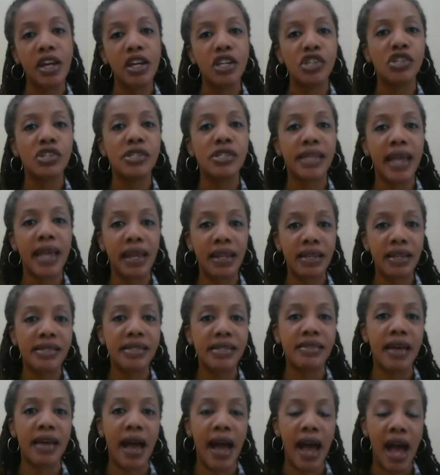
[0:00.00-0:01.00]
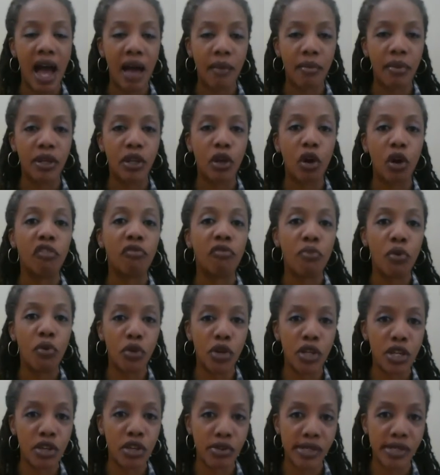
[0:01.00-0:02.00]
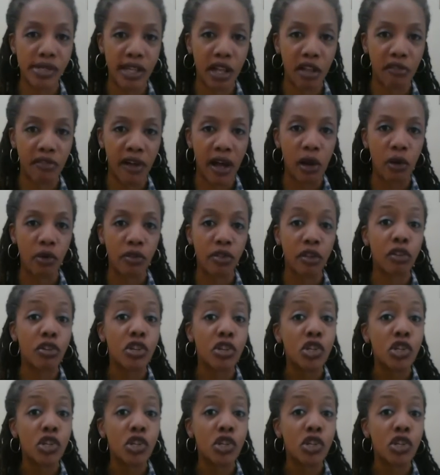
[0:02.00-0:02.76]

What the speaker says: Just get into the habit of putting yourself out there,